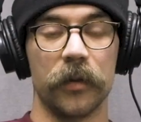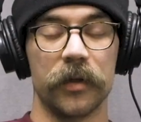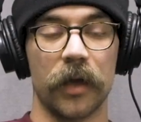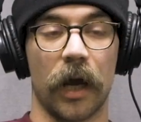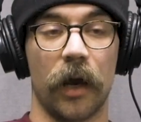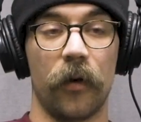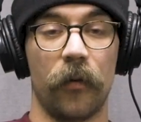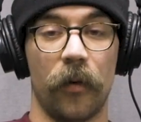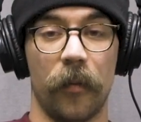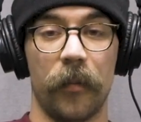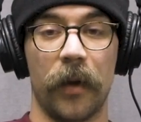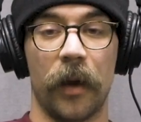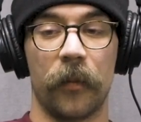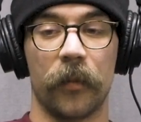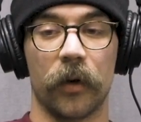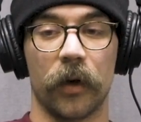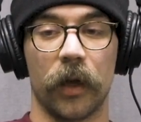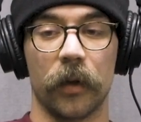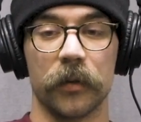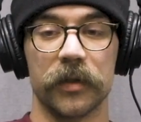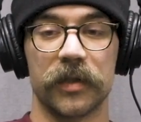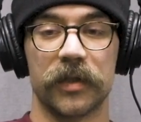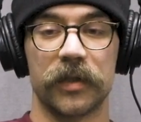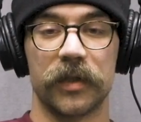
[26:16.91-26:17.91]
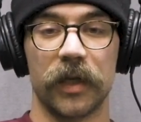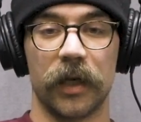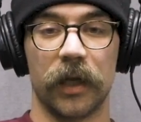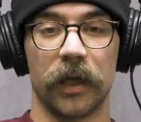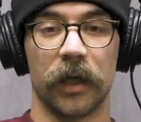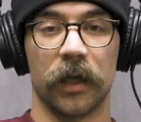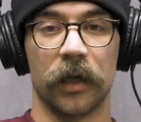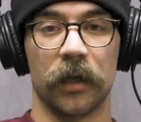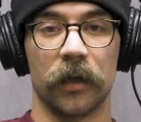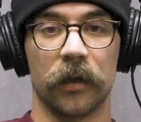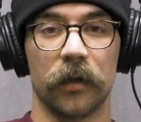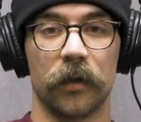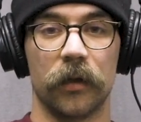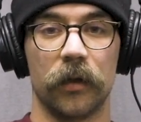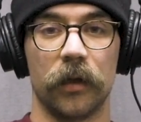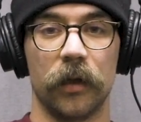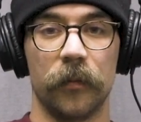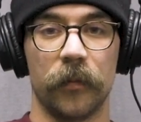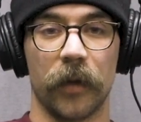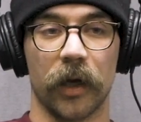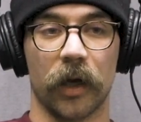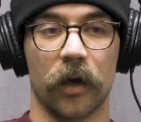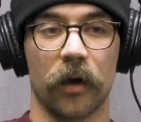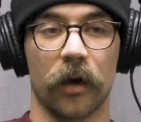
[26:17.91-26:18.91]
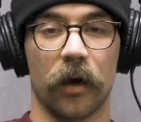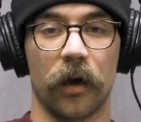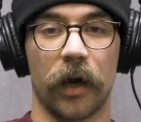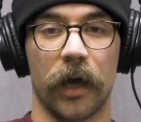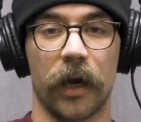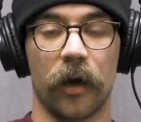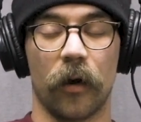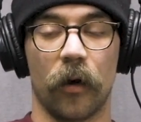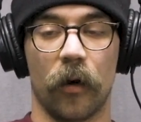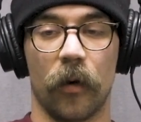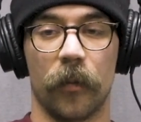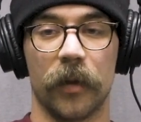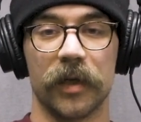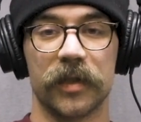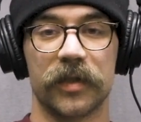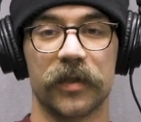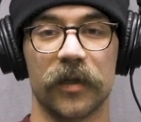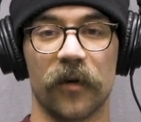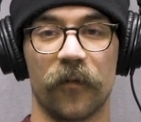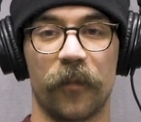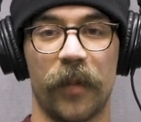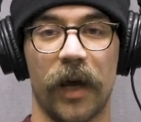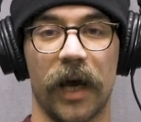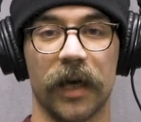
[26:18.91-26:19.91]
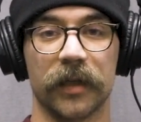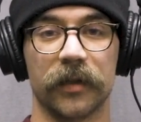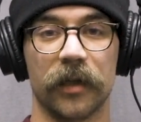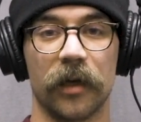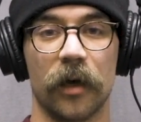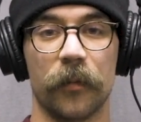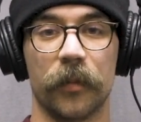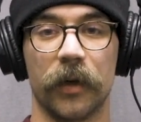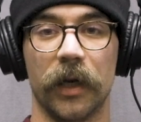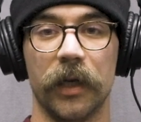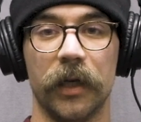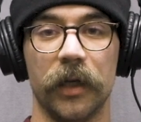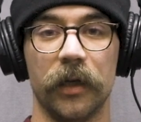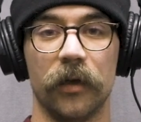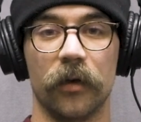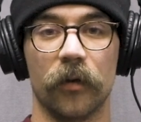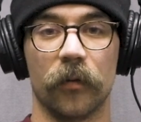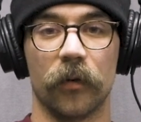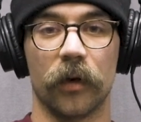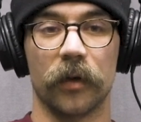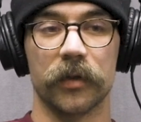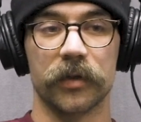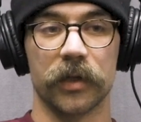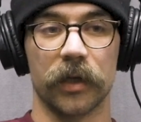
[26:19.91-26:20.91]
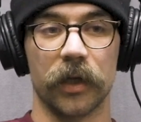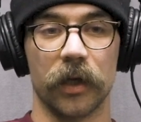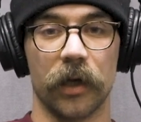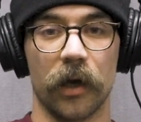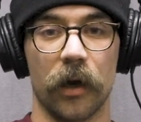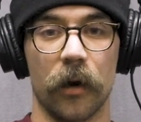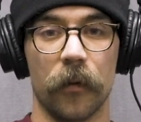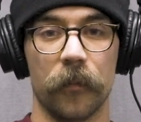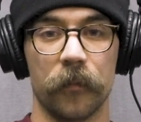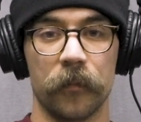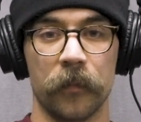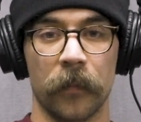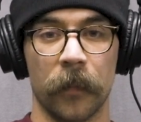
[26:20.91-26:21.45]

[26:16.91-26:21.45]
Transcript: I remember I was sitting in my car, I had all my stuff packed up and I didn't know where I was gonna go.